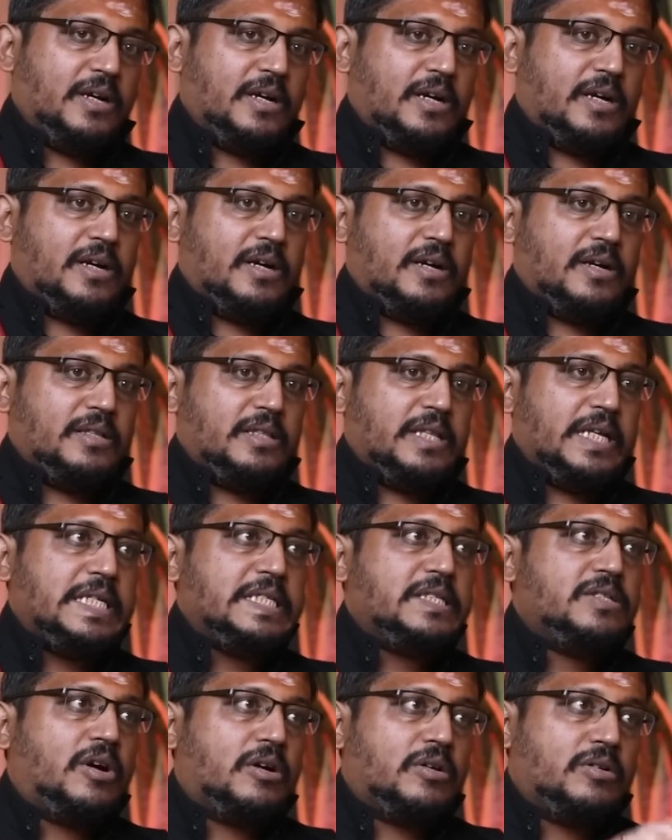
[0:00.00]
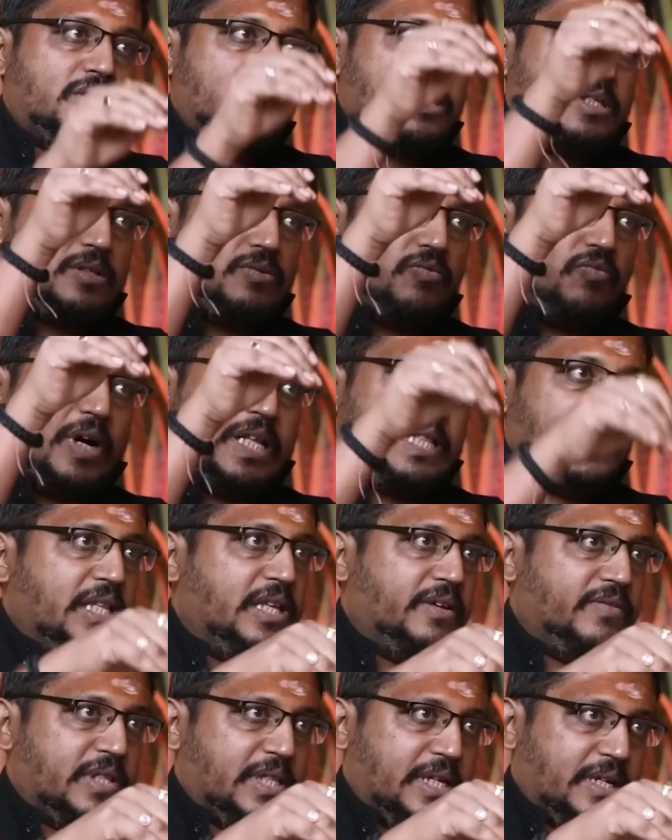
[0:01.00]
there is not just one
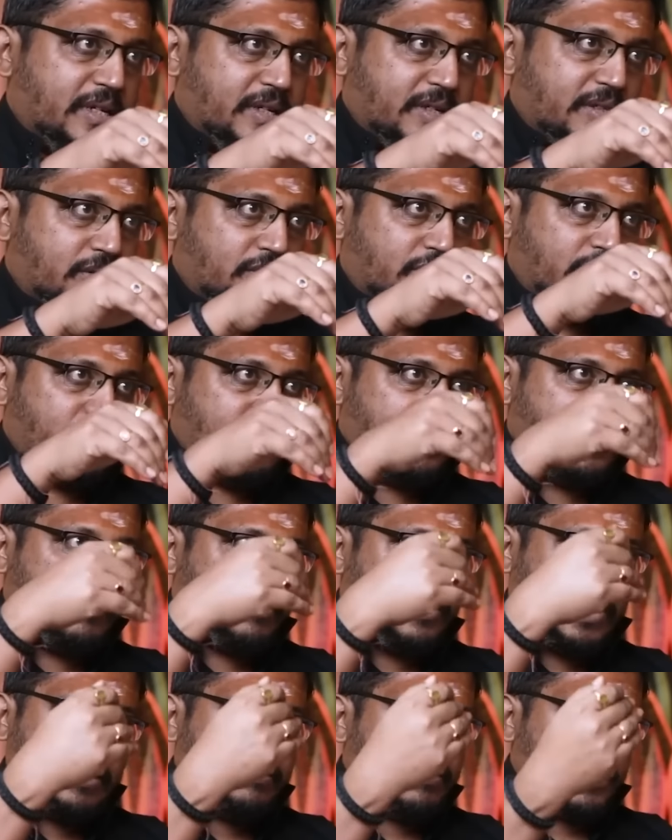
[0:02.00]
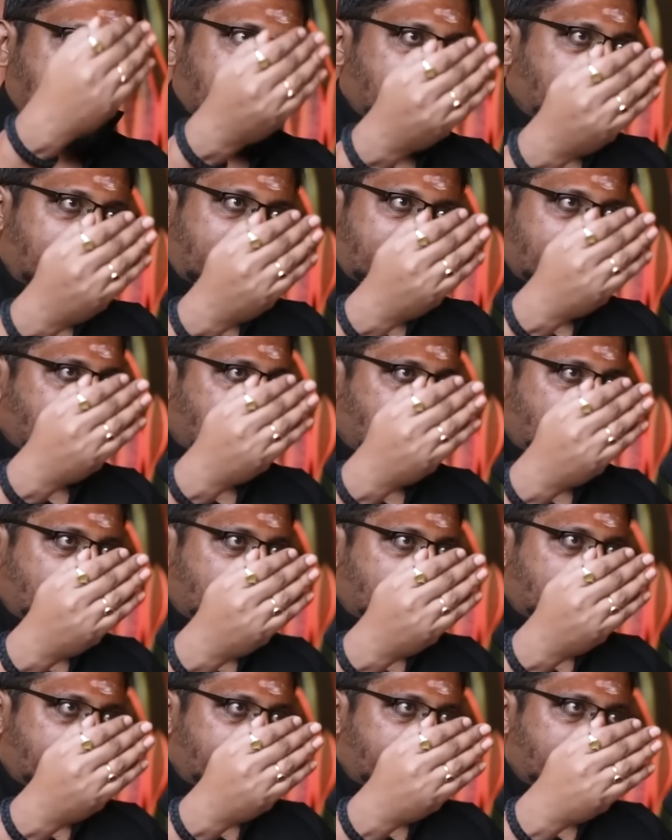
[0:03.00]
devata. So the primary deity that you
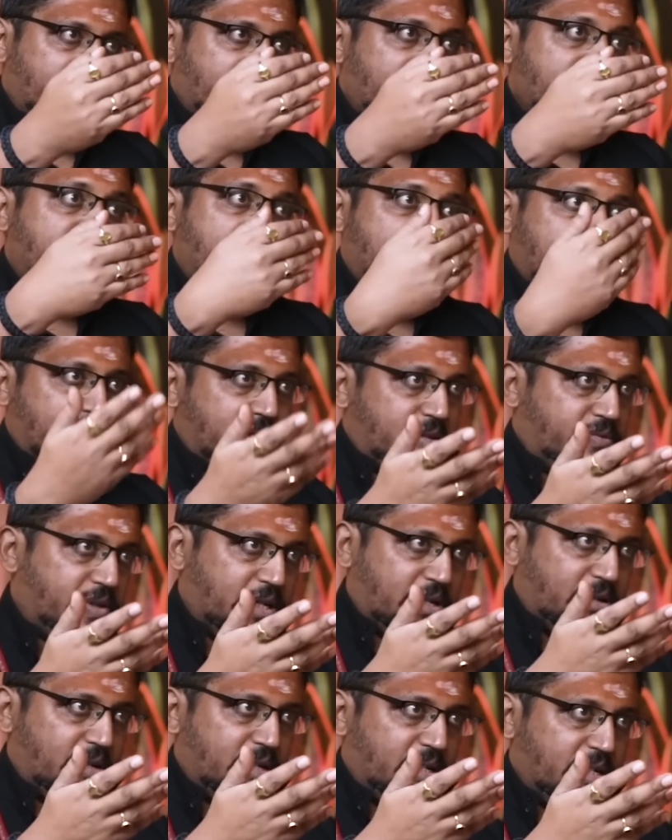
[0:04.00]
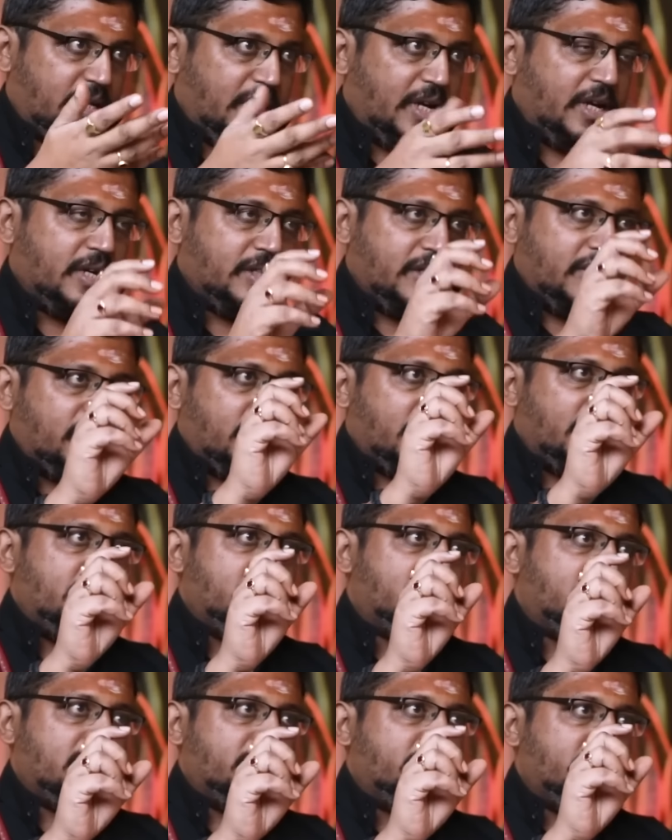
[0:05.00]
worship, your Ishta, we call it. The word
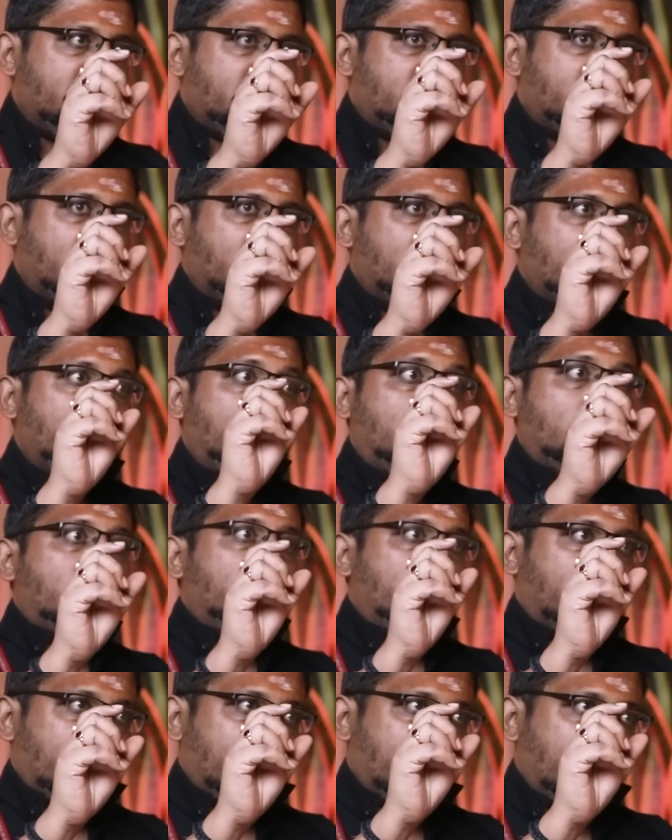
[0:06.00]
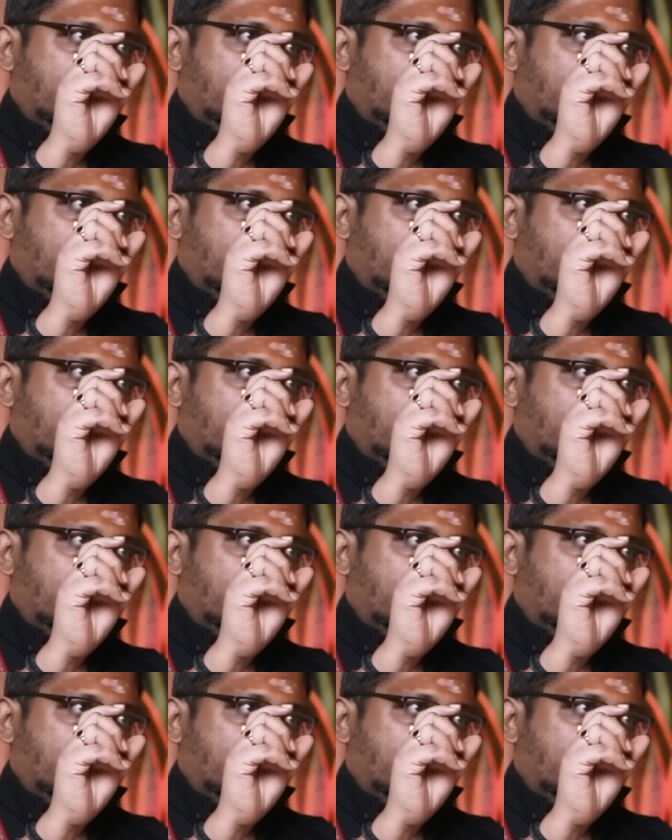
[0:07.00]
Ishta means good.